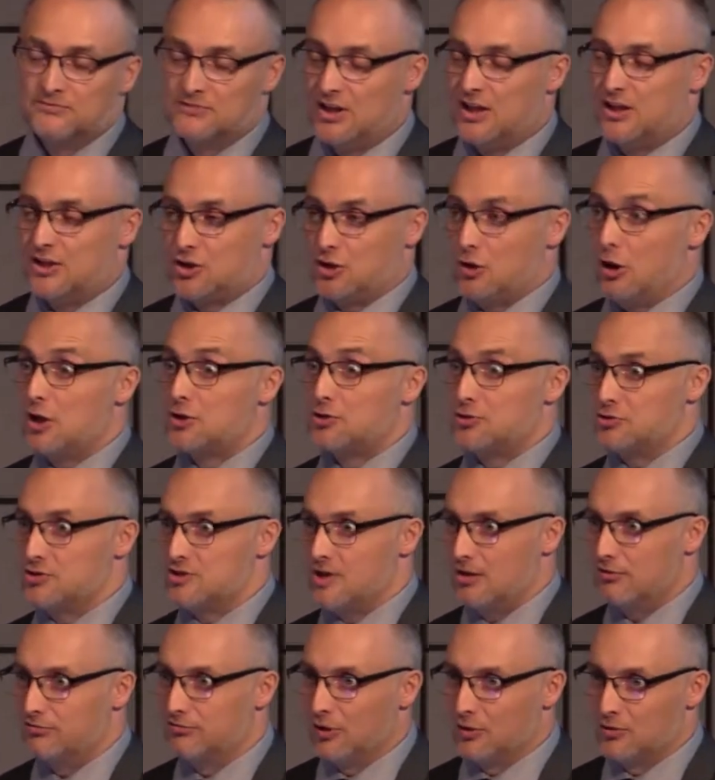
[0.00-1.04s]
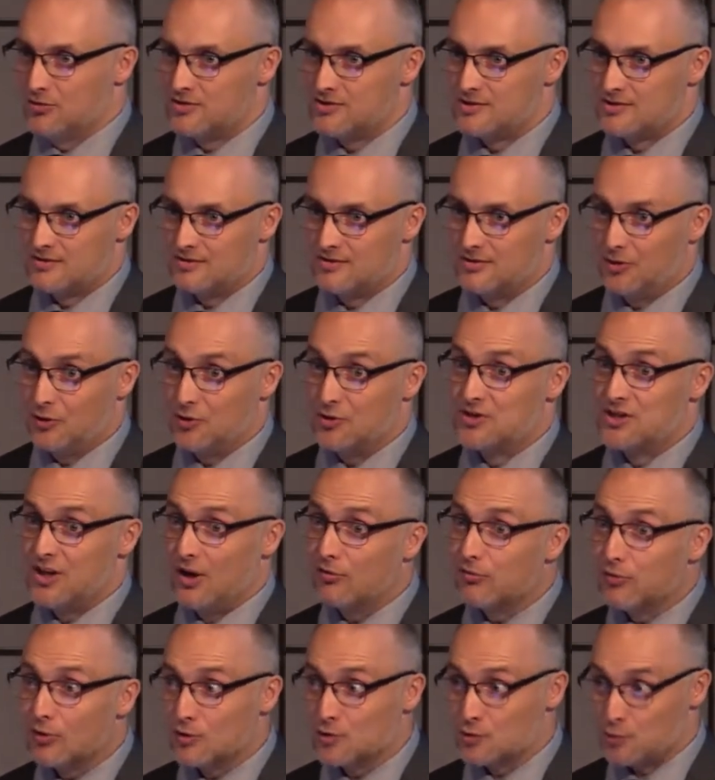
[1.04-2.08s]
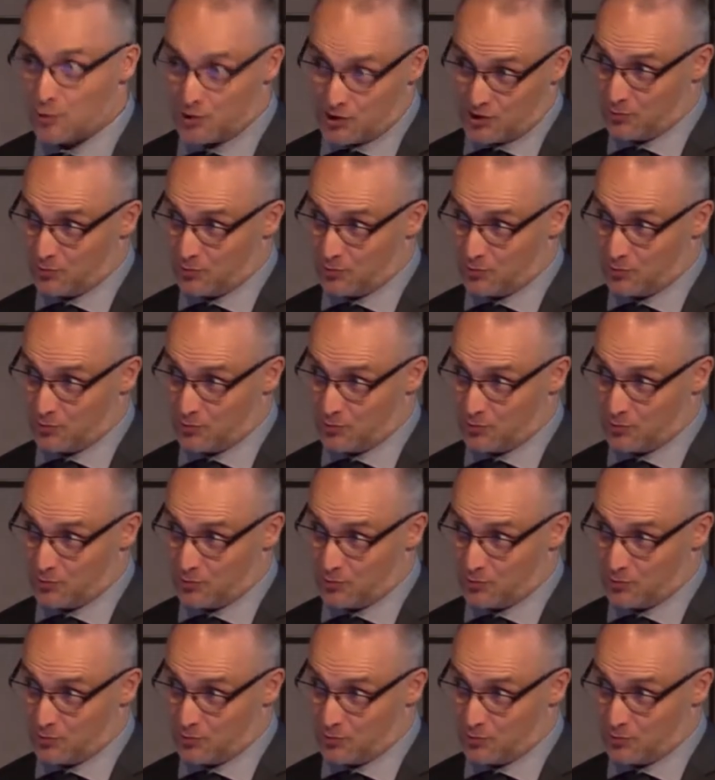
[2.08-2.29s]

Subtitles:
Yeah, she lost her cell phones. Her cell phones were